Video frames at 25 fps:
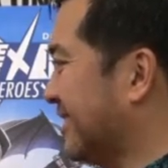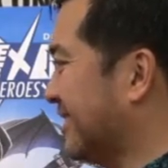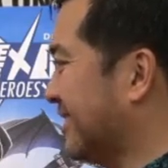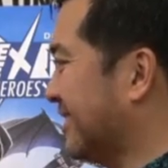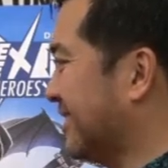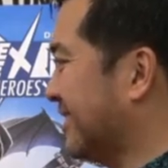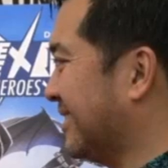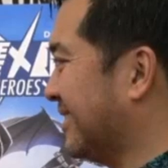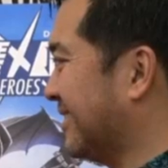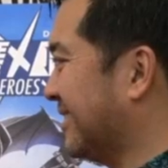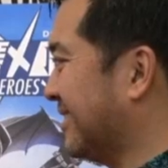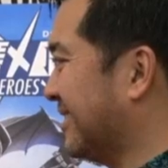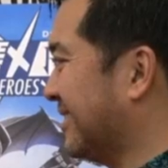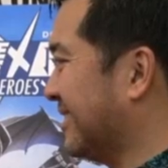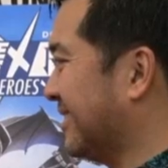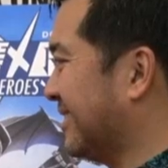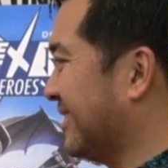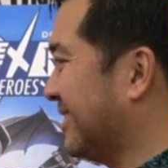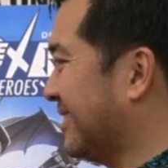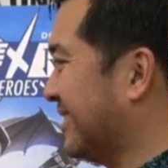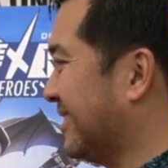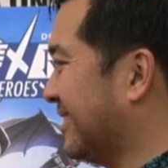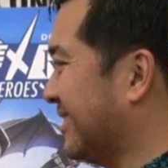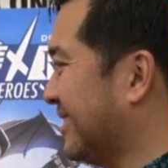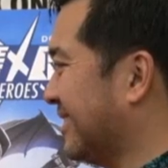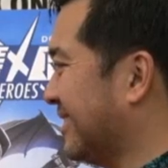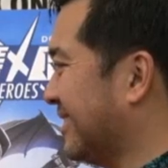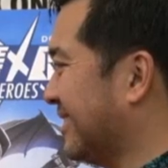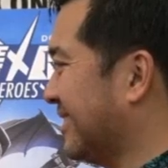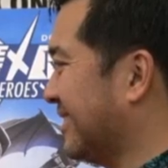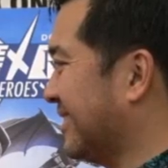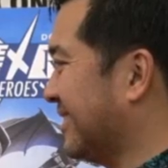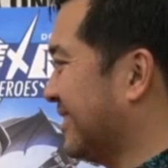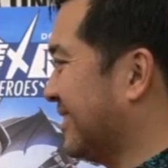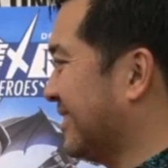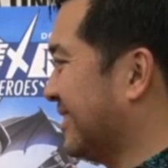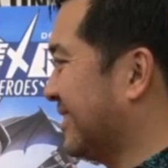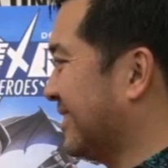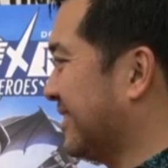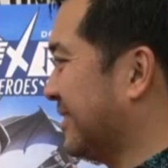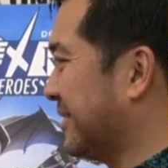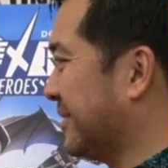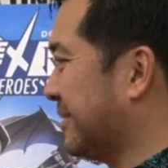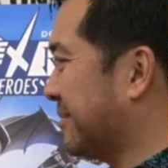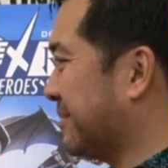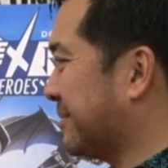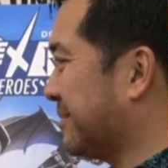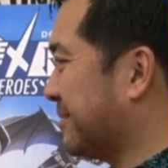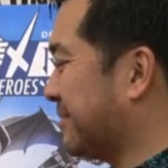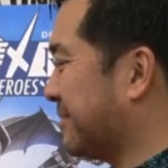
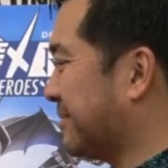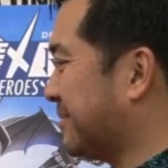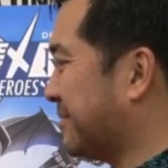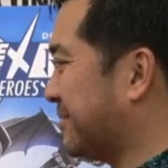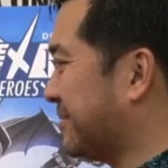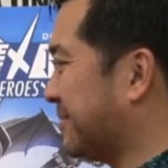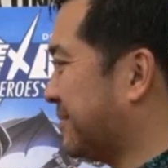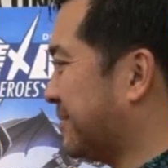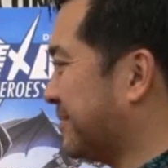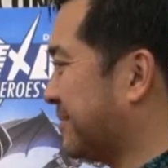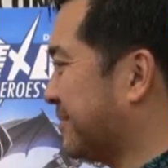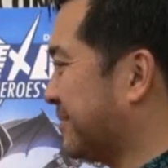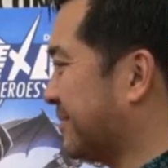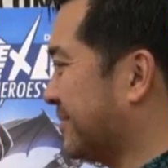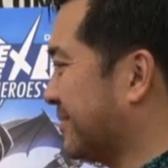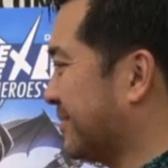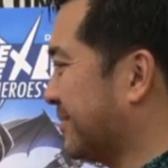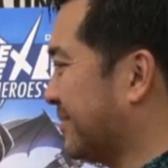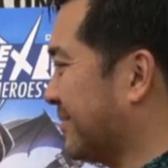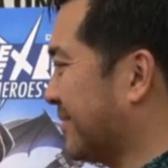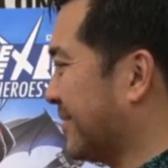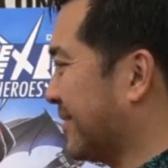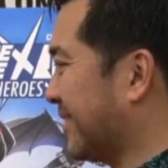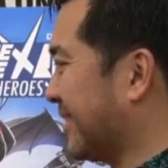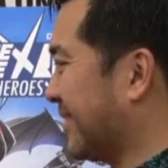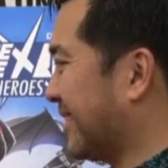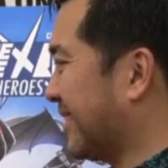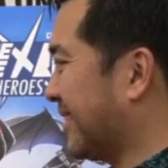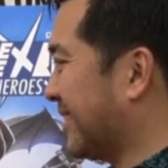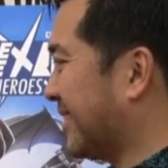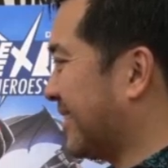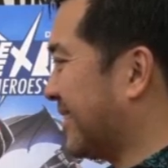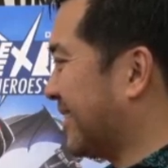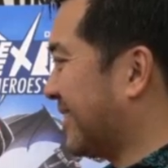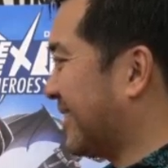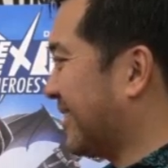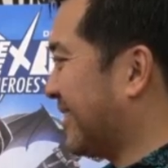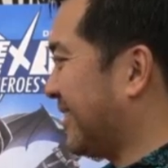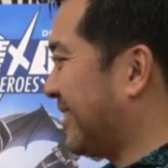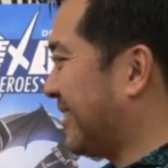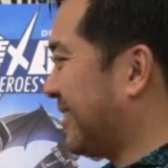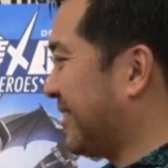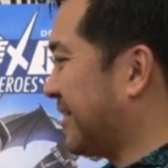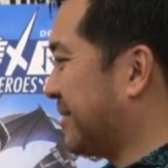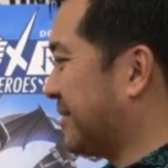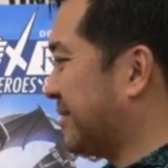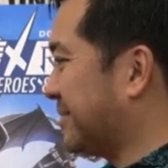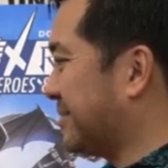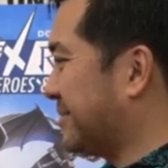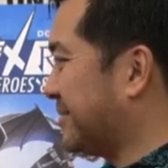
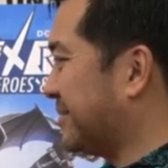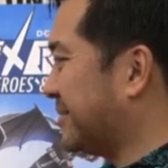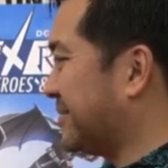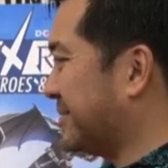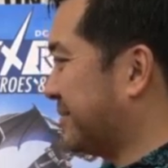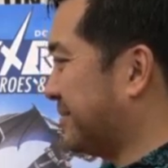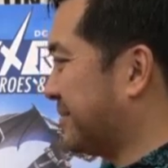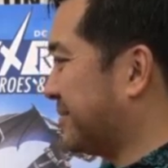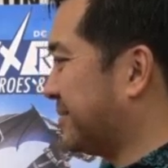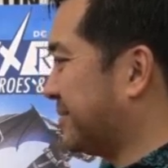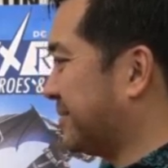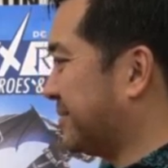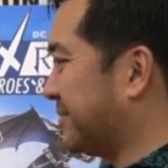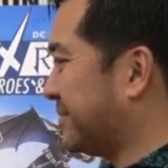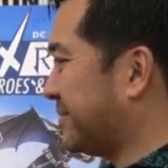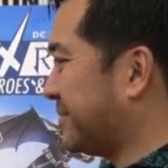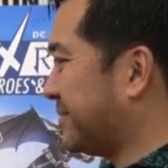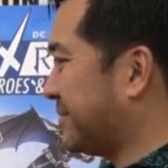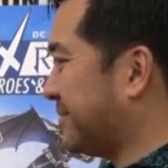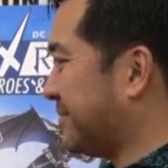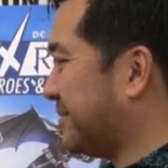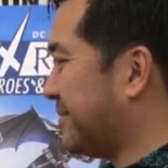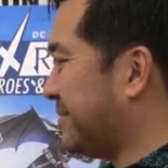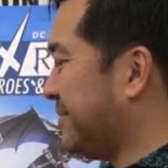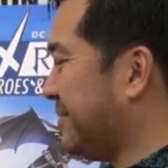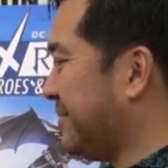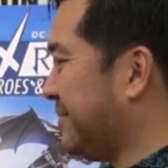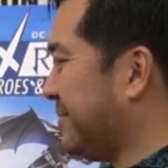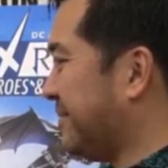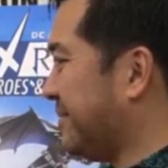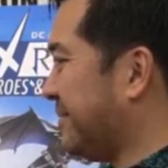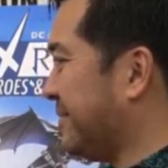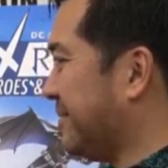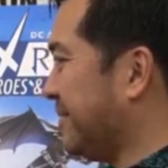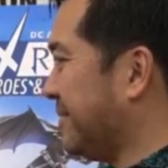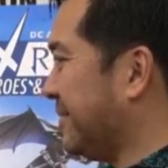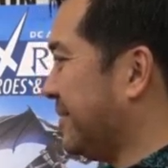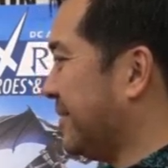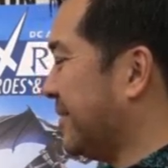(not speaking)